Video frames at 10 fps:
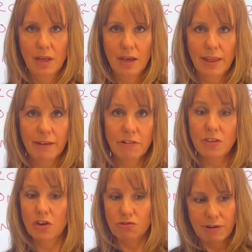Are there
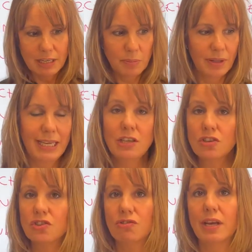other credible
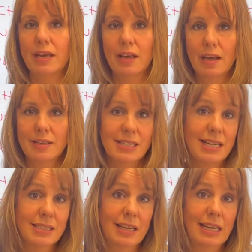industry
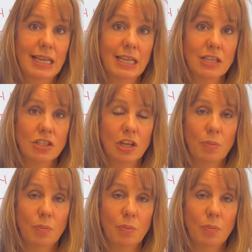sites that are linking to you?